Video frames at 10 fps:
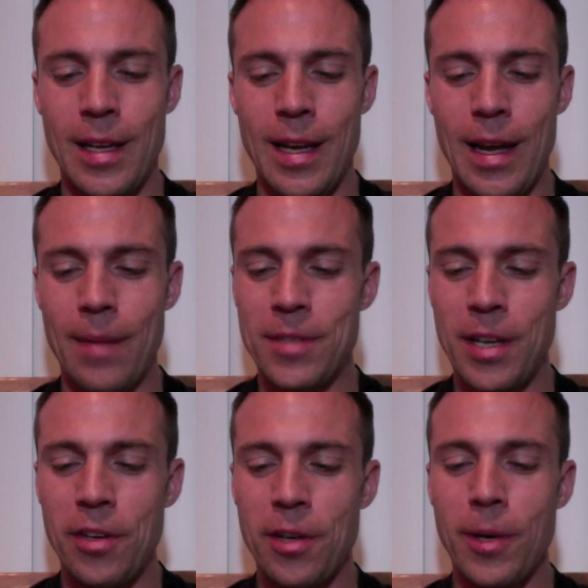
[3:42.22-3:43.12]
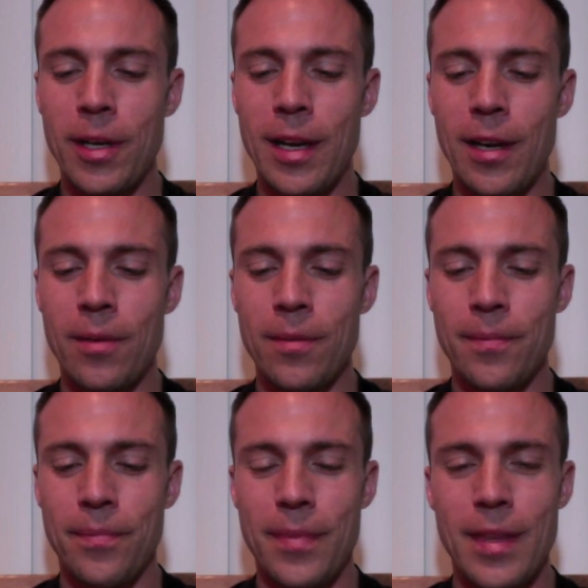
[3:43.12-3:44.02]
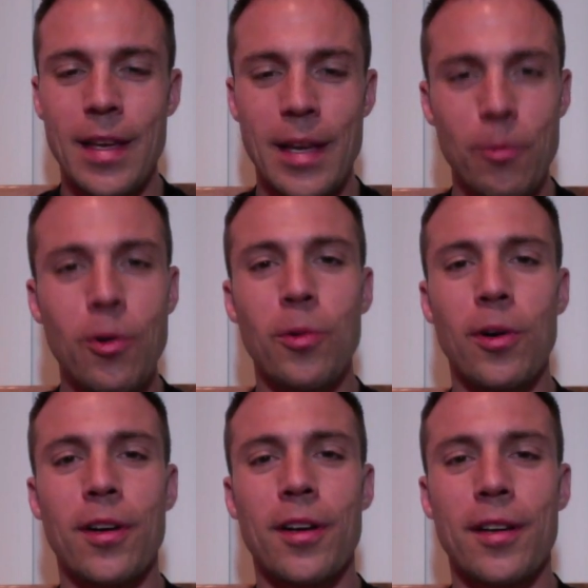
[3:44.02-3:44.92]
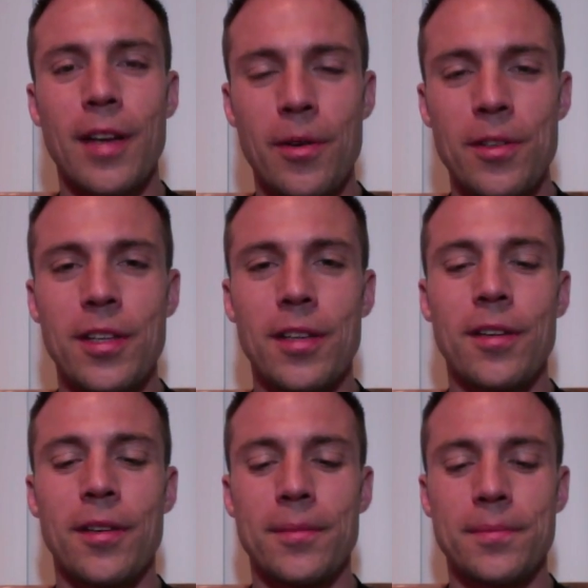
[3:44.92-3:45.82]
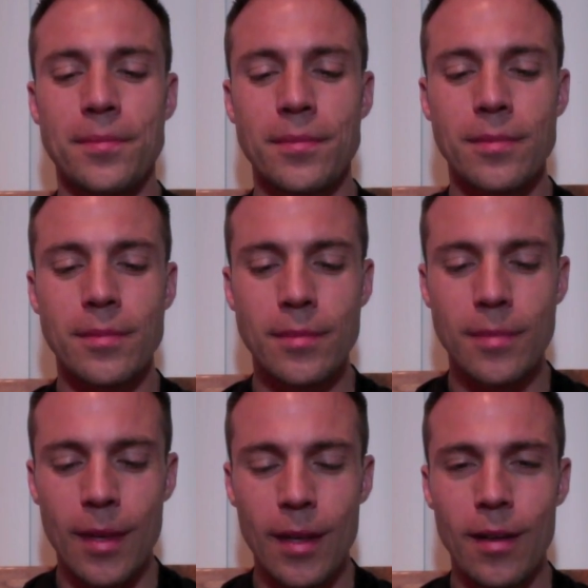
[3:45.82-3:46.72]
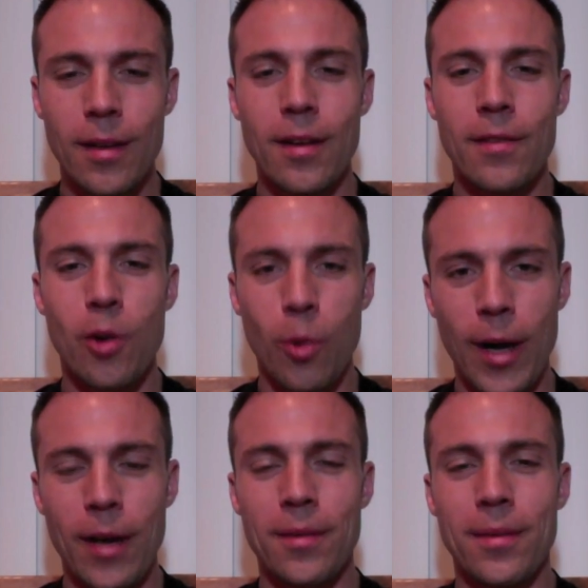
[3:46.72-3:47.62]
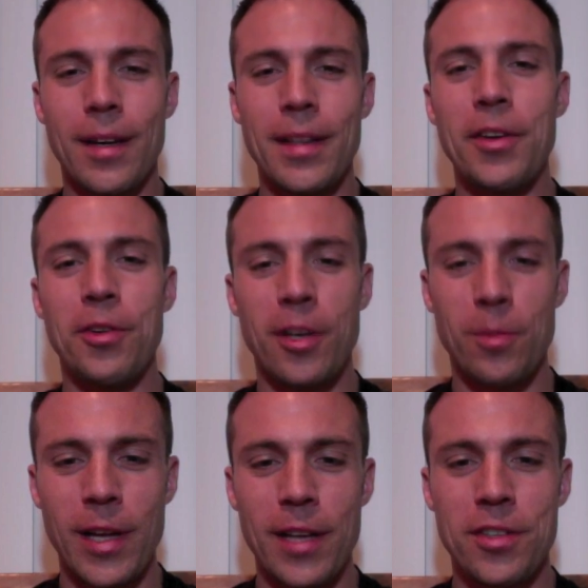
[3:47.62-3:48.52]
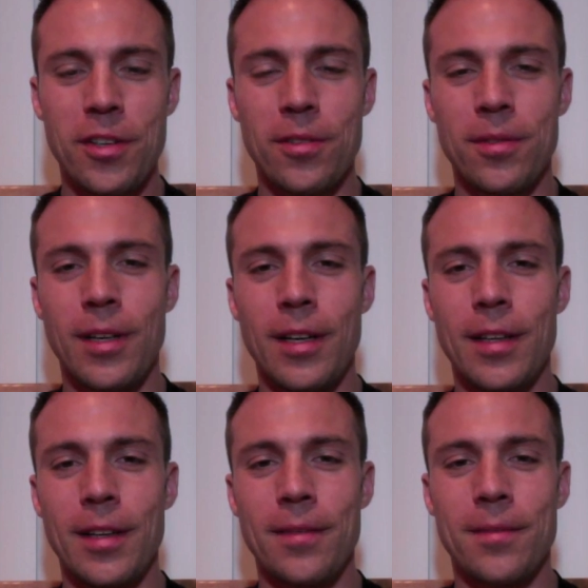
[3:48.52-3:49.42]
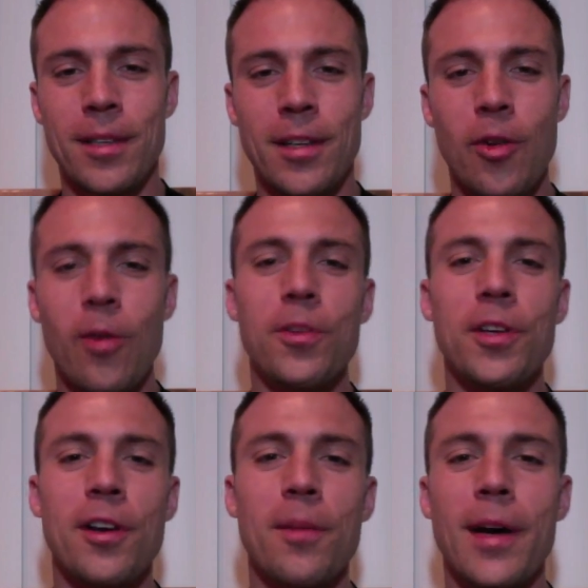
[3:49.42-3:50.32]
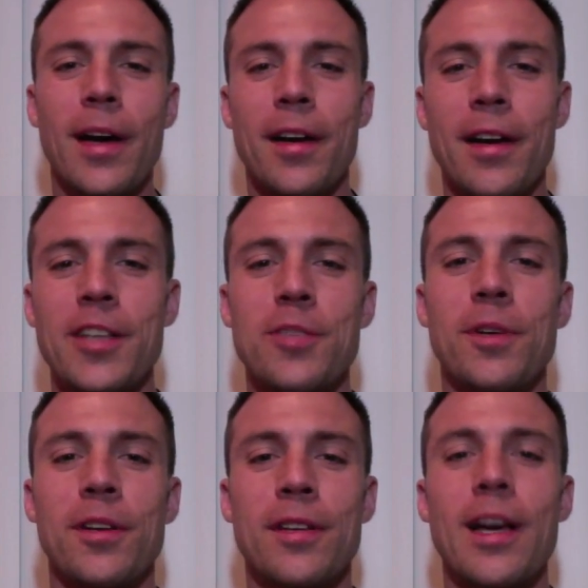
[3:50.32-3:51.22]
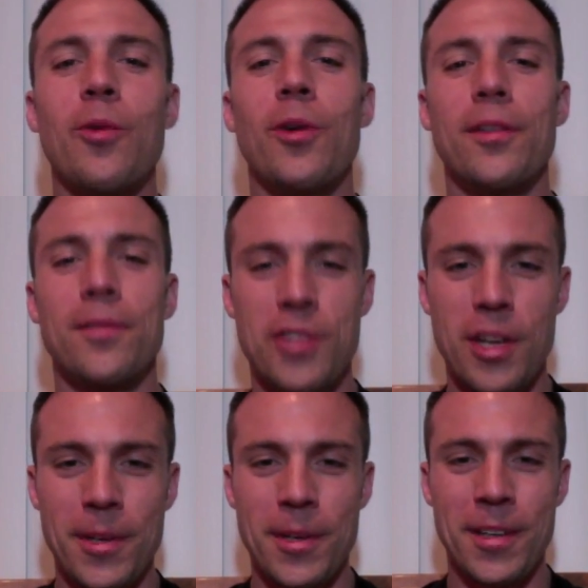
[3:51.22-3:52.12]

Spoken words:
I'm telling you right now, it will work, guaranteed. For a while, and then you'll hit a plateau, and then hopefully you come back and ask me, now what, Jamie?